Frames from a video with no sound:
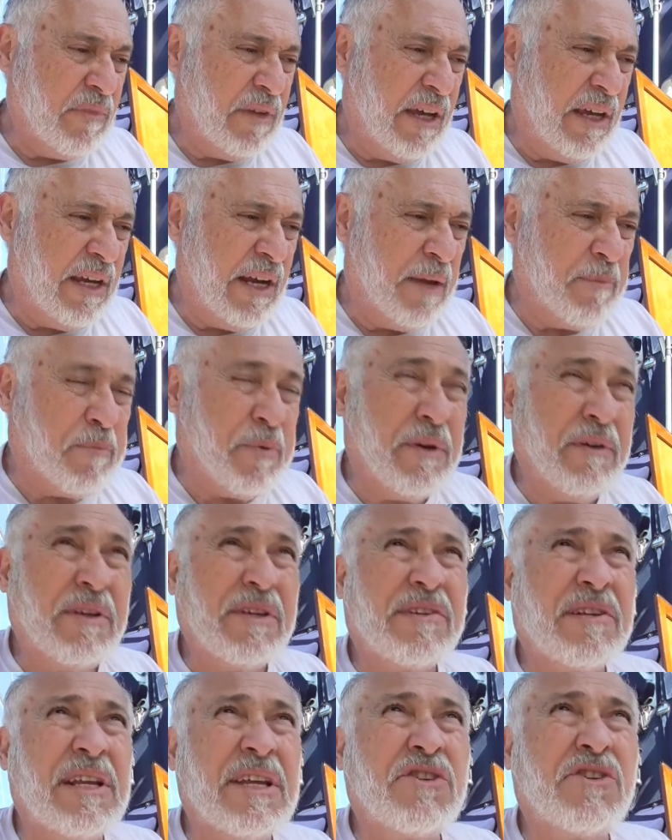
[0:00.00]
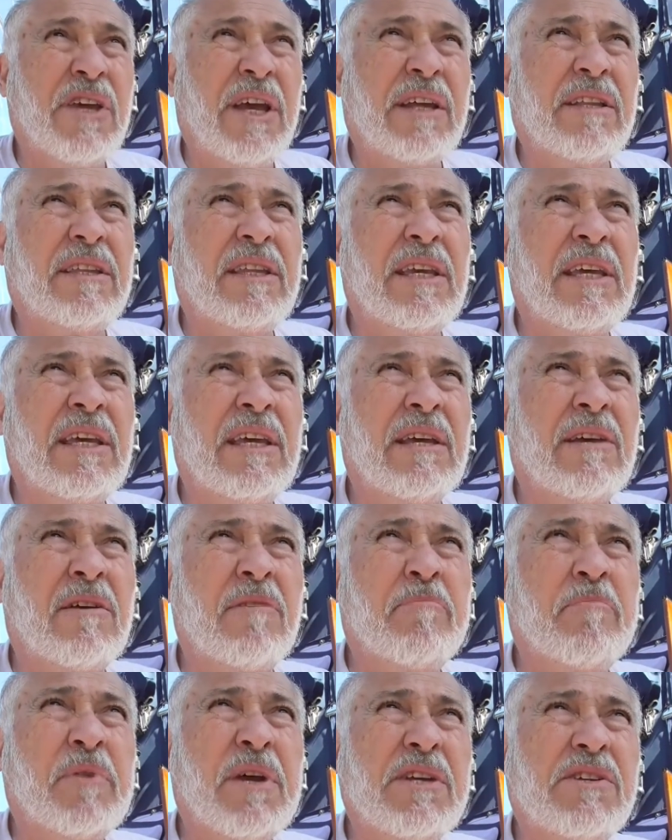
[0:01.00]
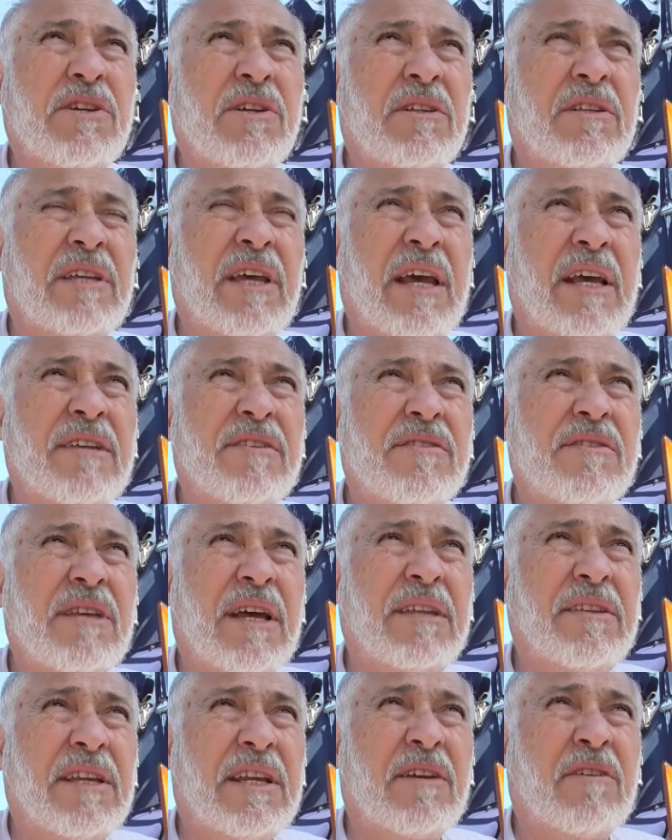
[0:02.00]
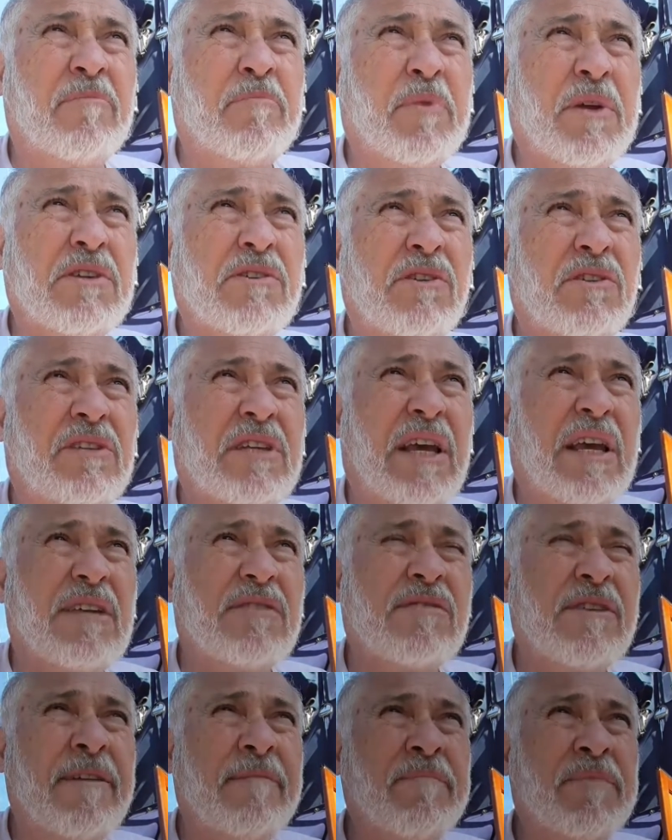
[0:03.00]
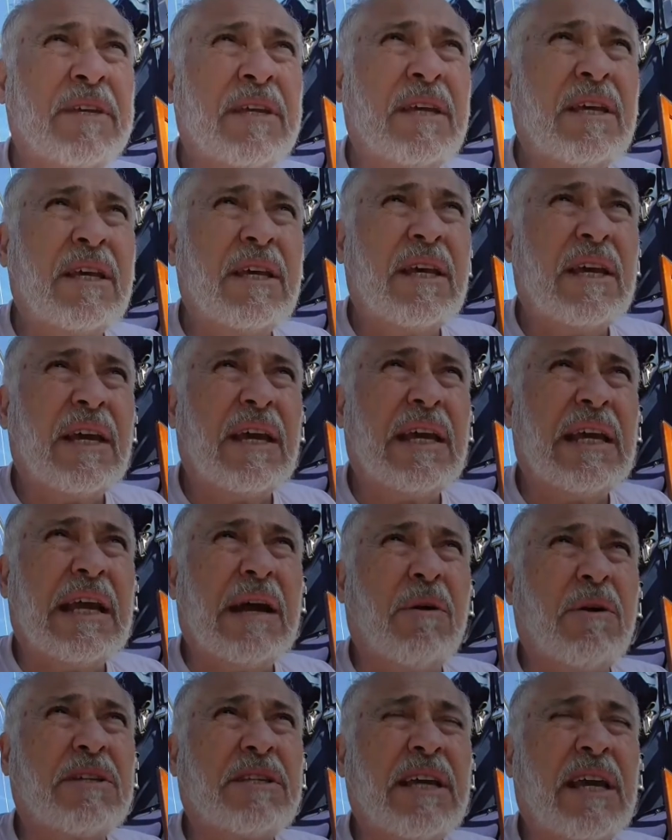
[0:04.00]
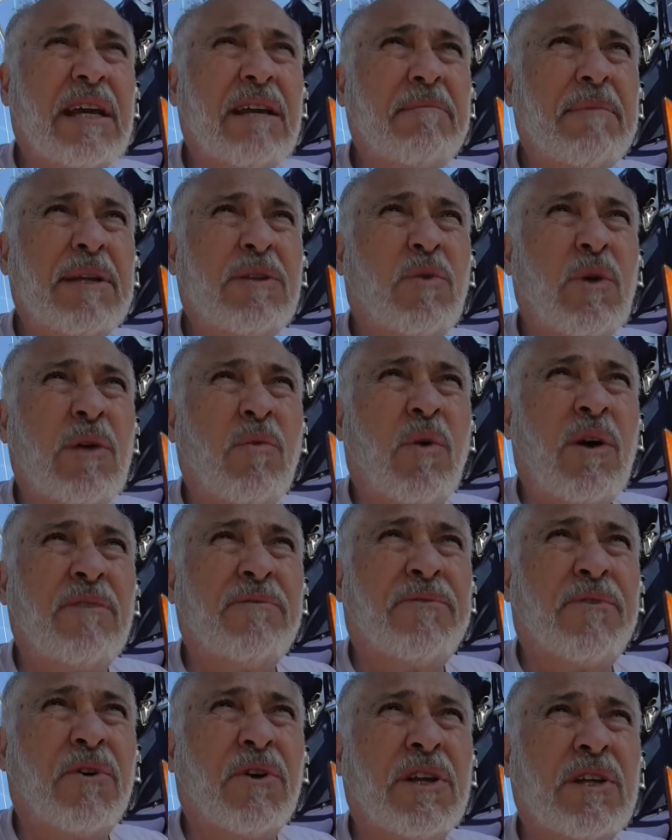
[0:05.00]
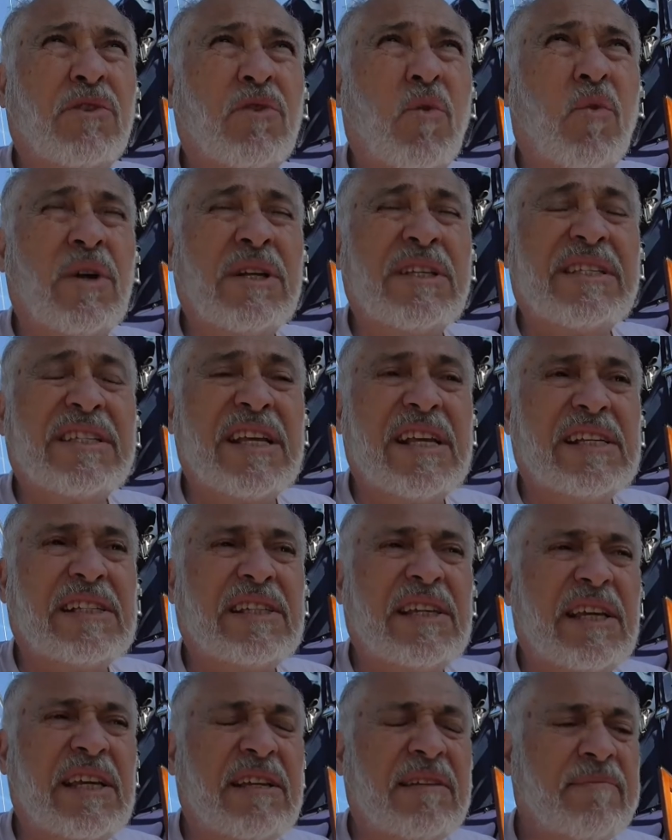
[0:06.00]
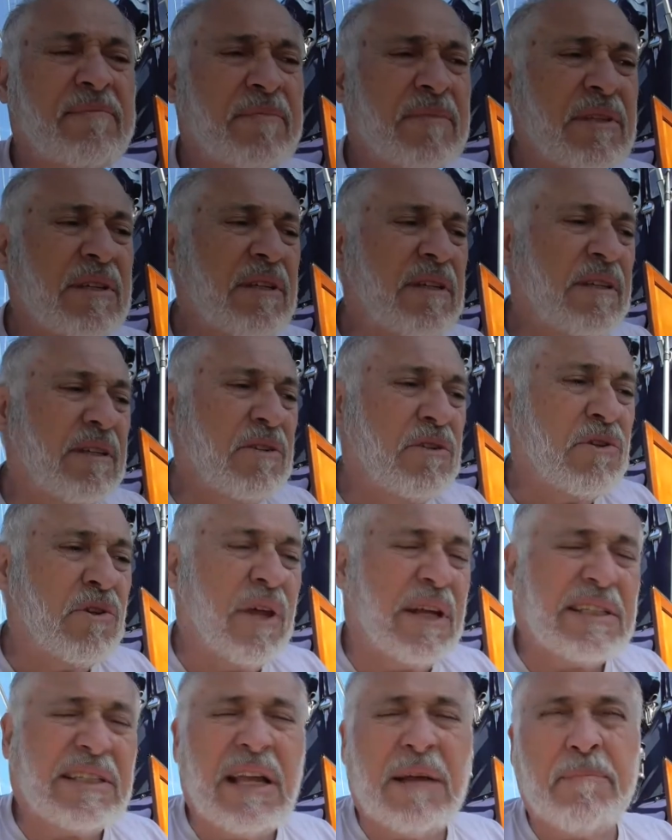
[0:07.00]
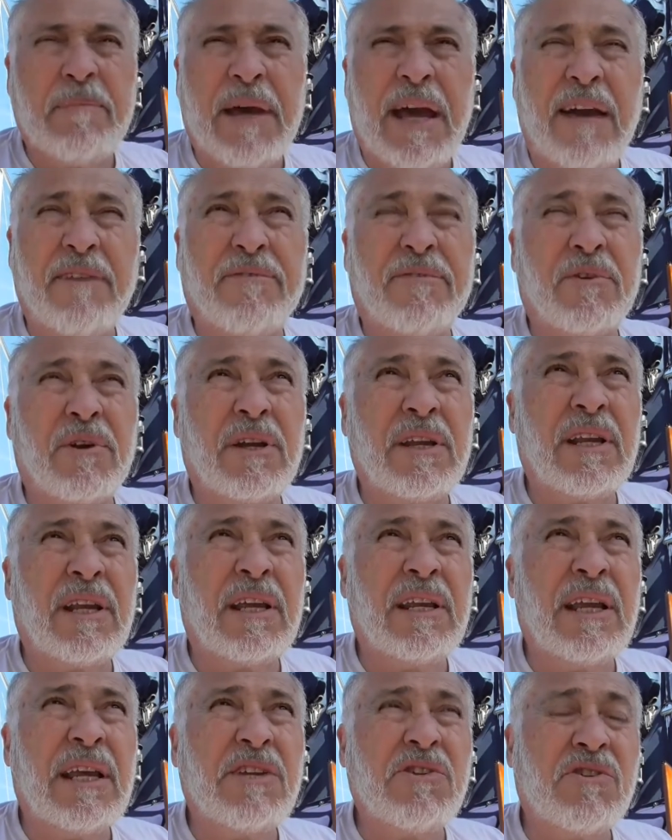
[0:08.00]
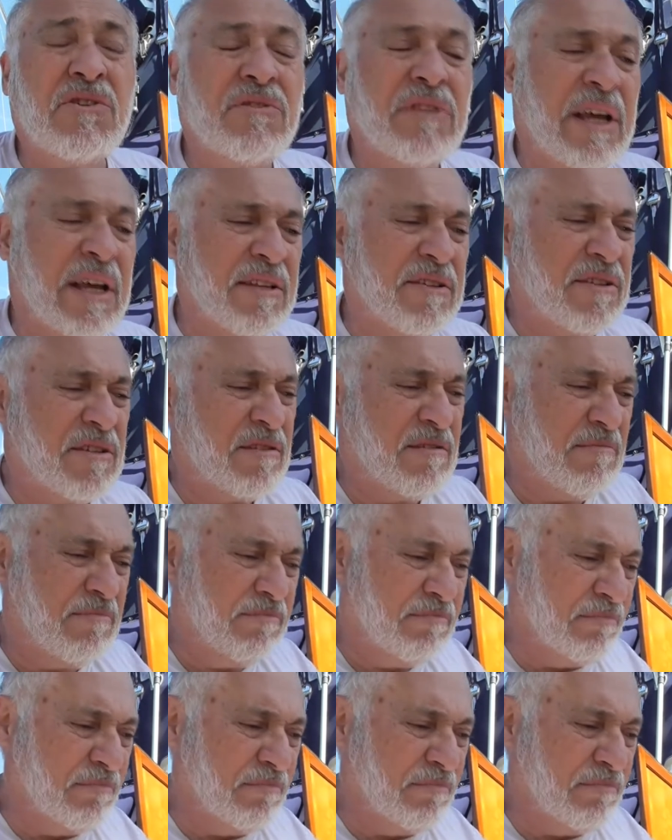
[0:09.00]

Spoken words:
and I previously checked the compression test. I did a compression test, and I was getting between 140 to 160. So that's not bad for an engine that's